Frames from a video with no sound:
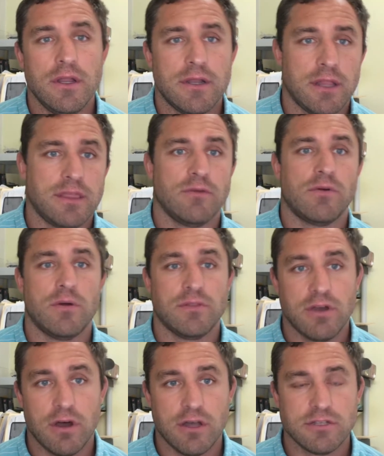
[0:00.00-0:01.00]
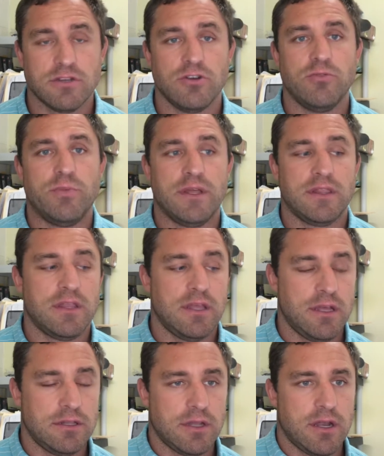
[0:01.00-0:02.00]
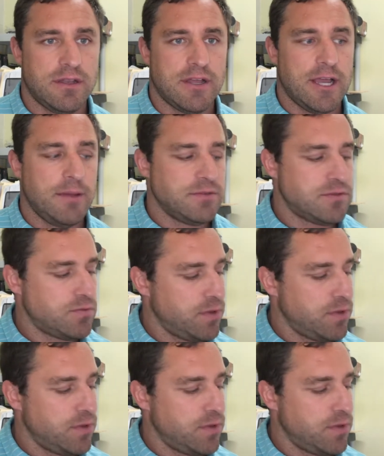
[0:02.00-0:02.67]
Nothing wrong with Costco, but a lot of times